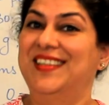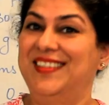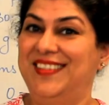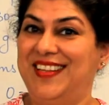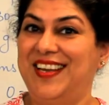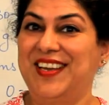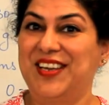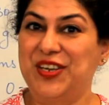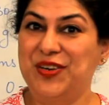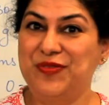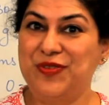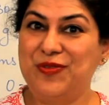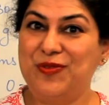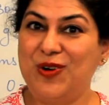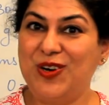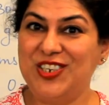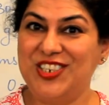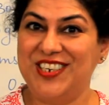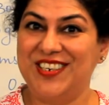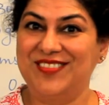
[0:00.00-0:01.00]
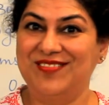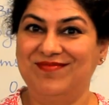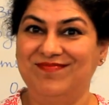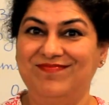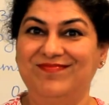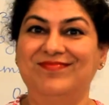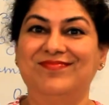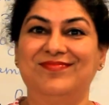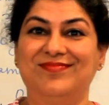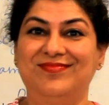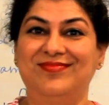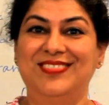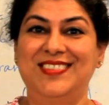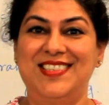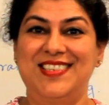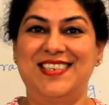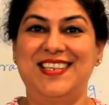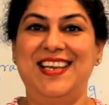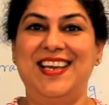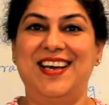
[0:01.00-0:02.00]
Thank you for watching.
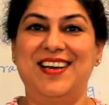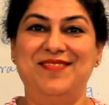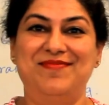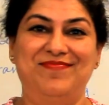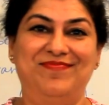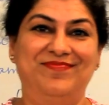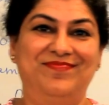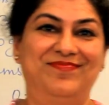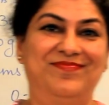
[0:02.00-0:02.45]
See ya.